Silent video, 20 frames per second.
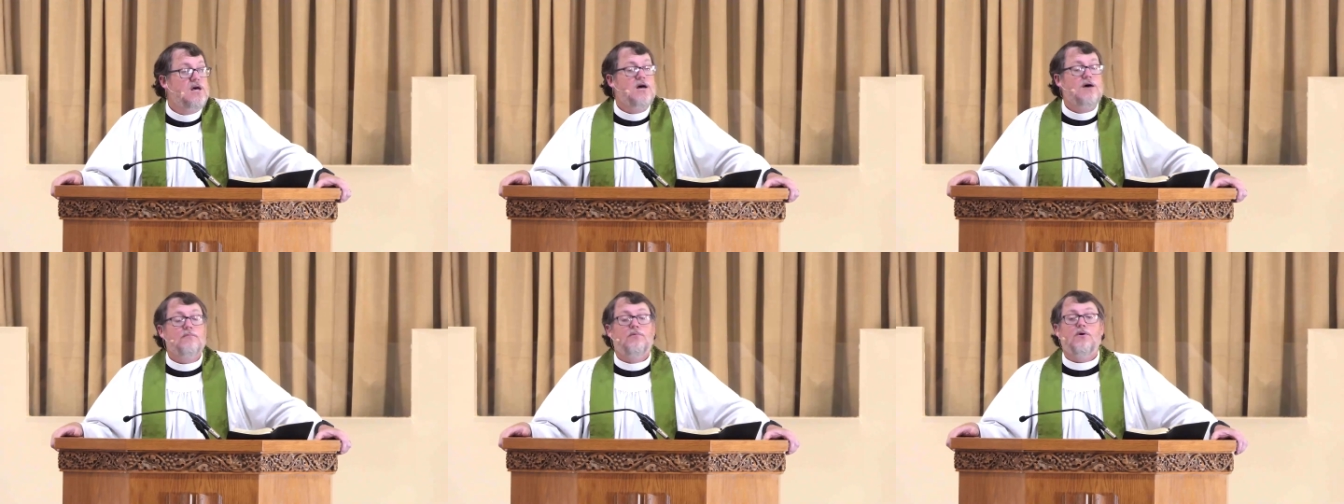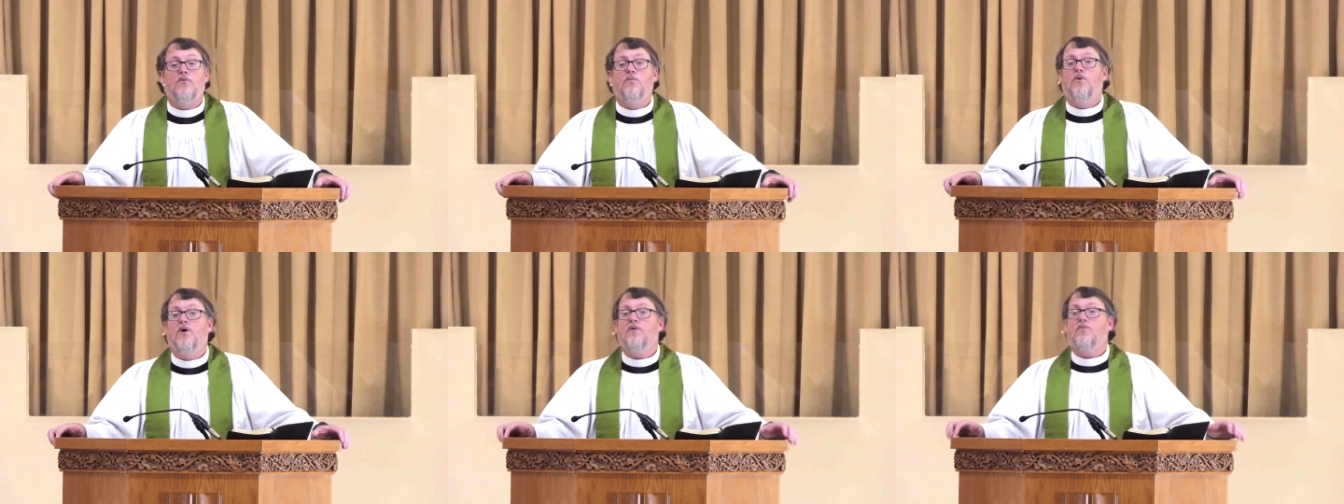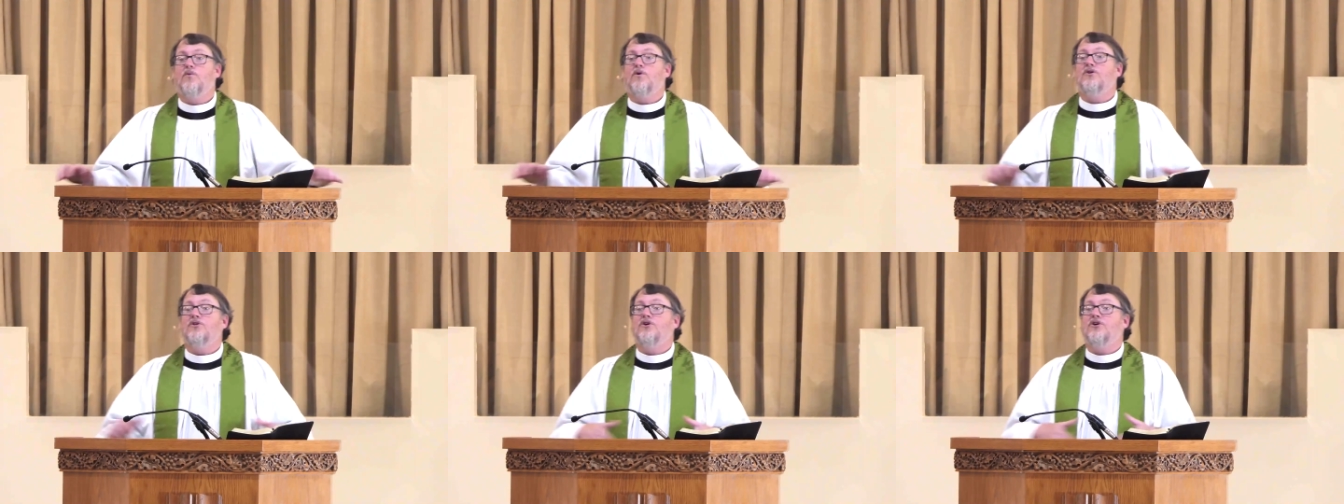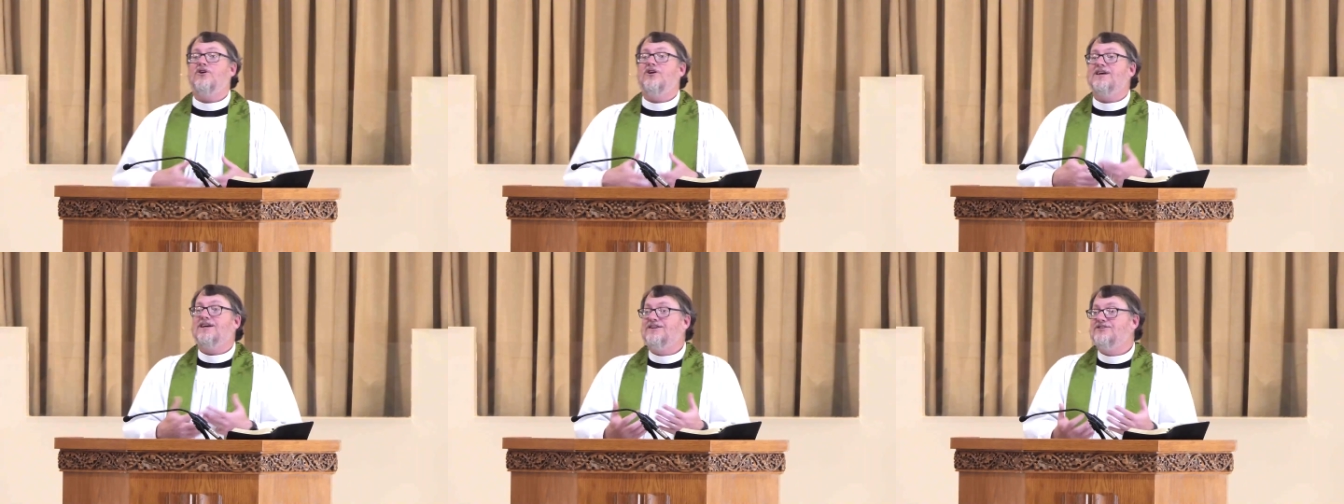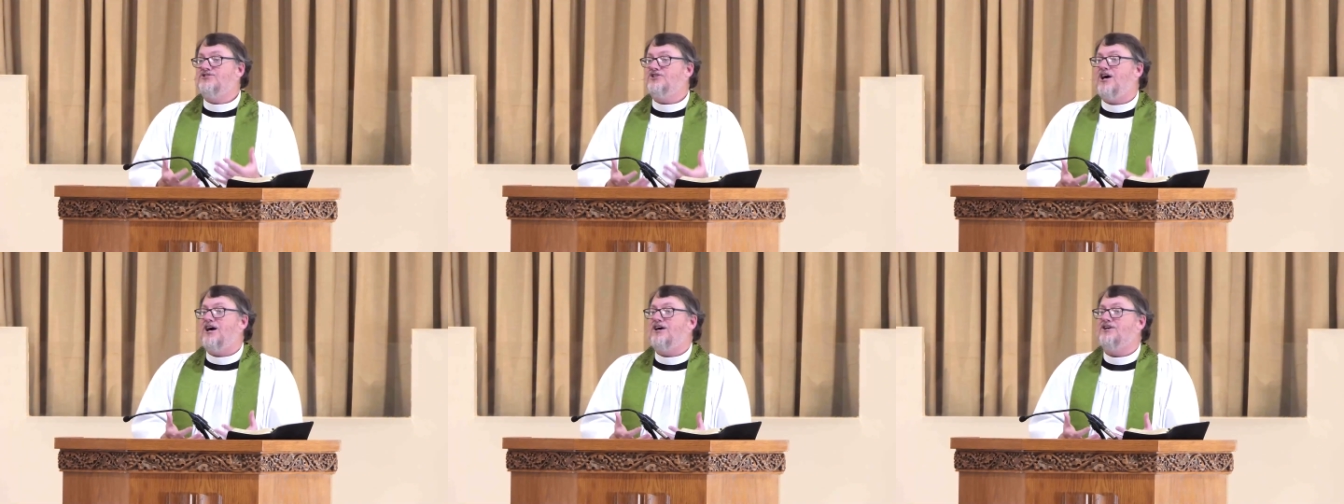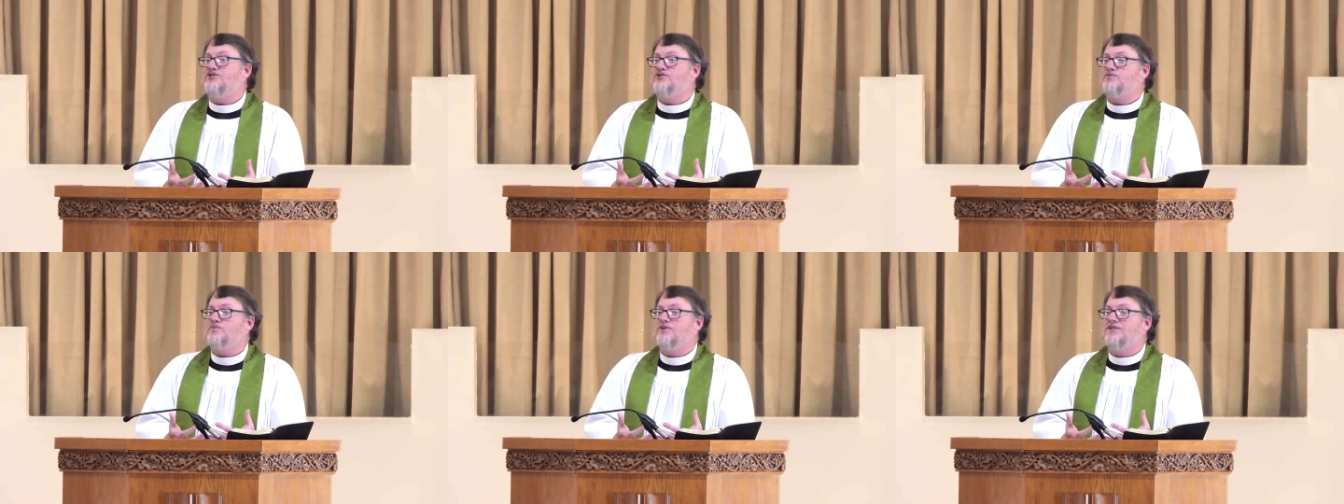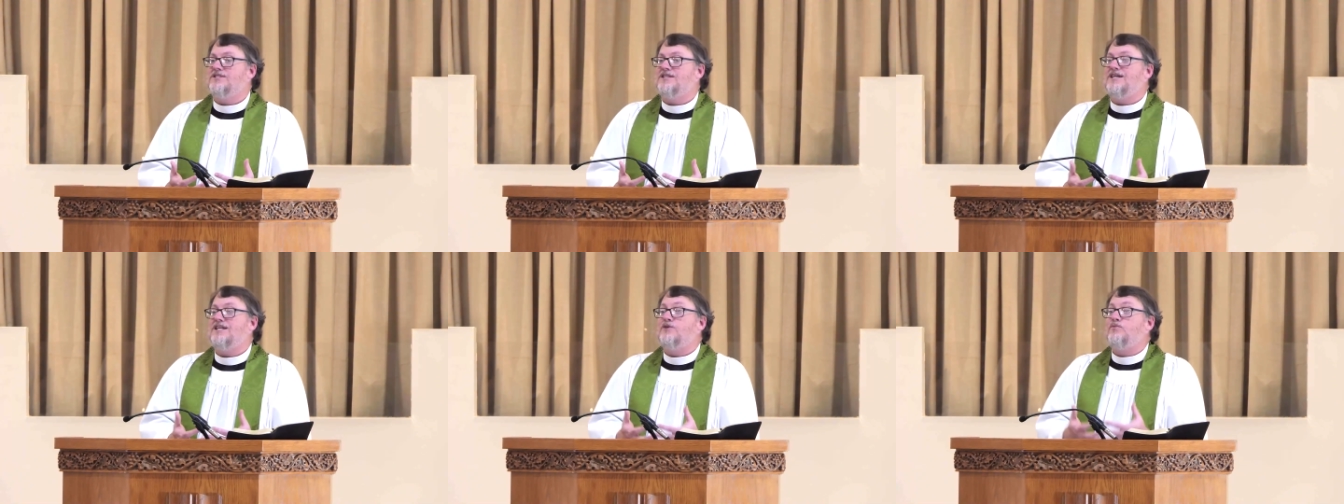But what we're learning in Joshua
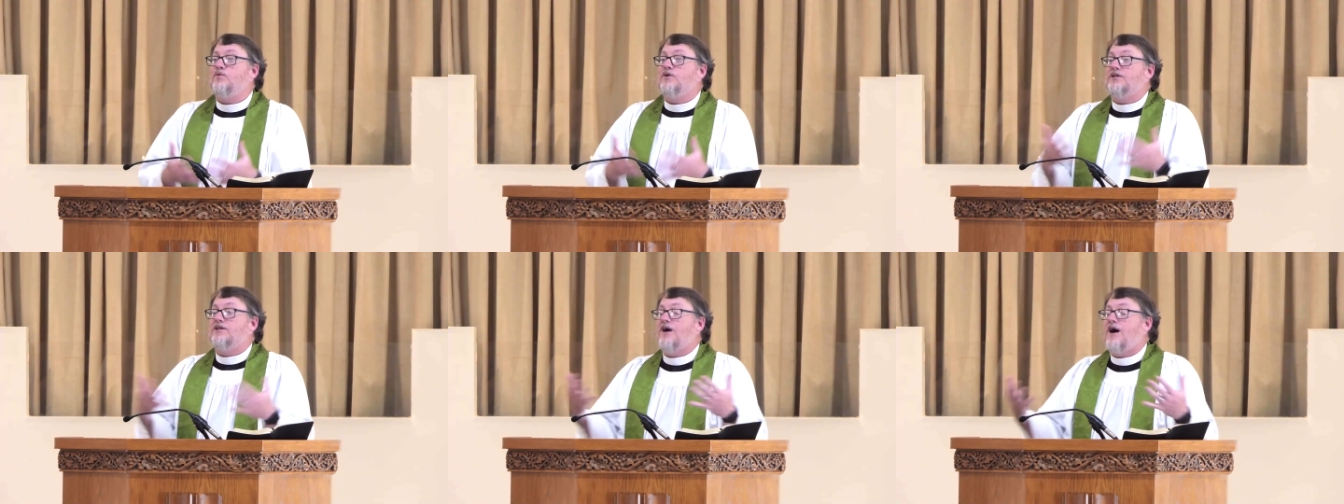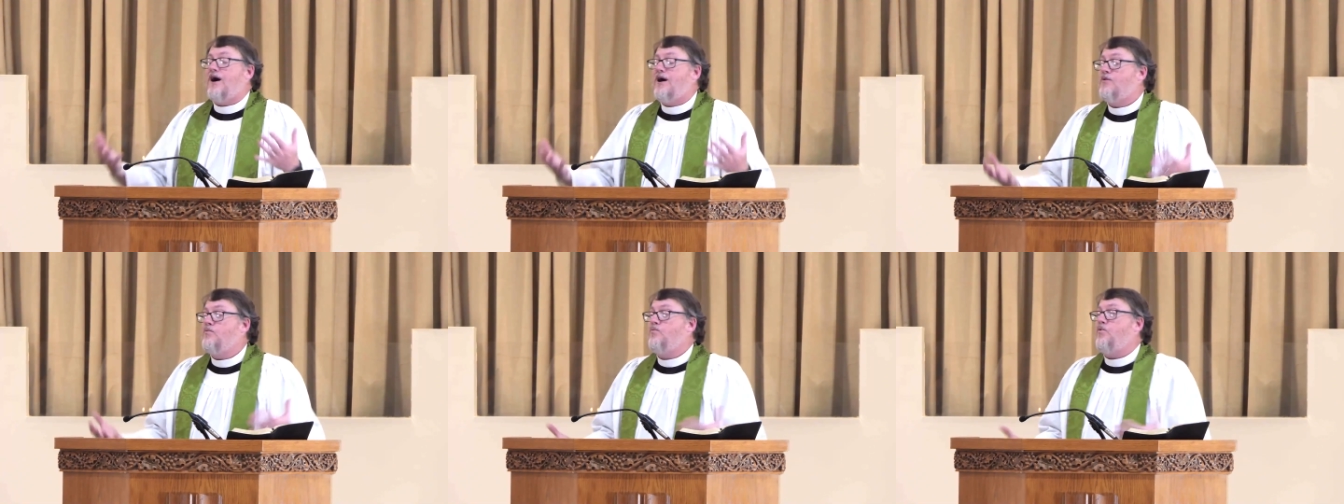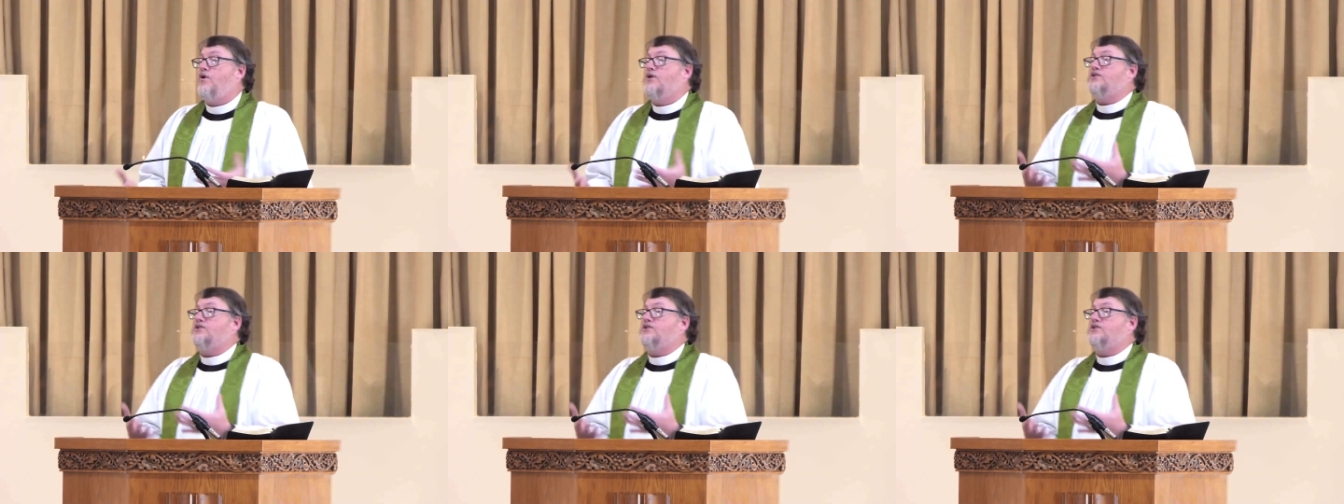ten and what God wants to